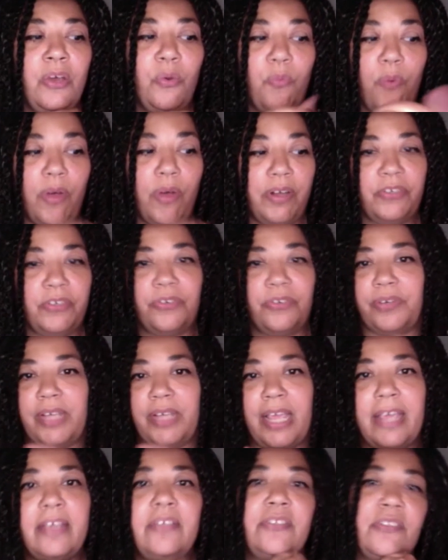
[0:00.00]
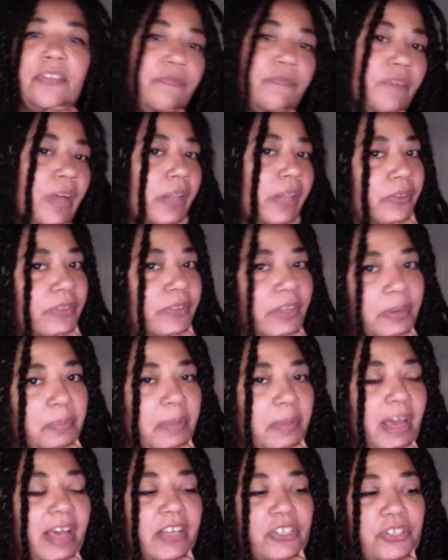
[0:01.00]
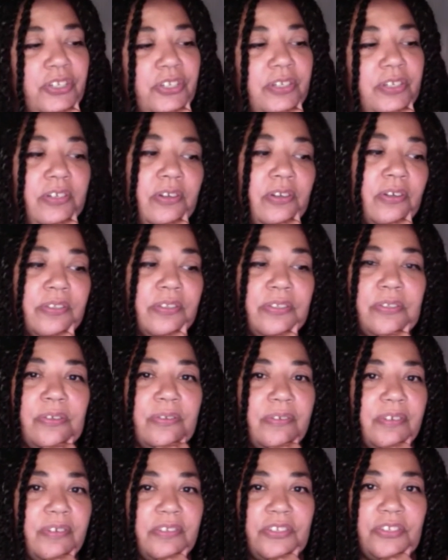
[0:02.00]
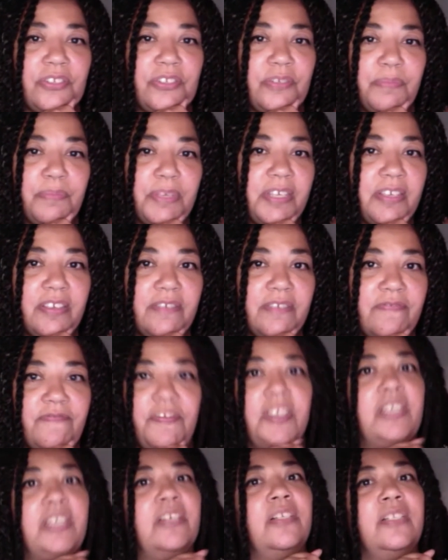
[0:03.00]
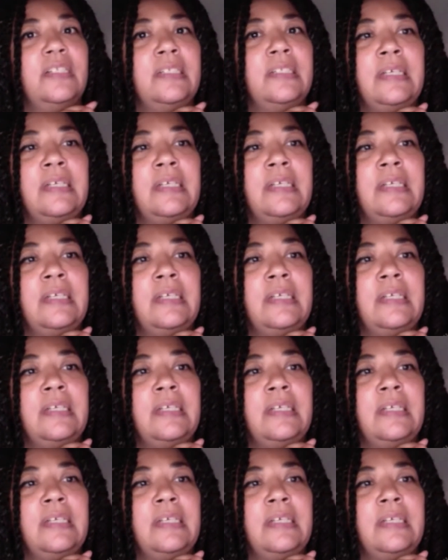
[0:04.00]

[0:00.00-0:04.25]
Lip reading: one, create, to follow their passion, and also to just feel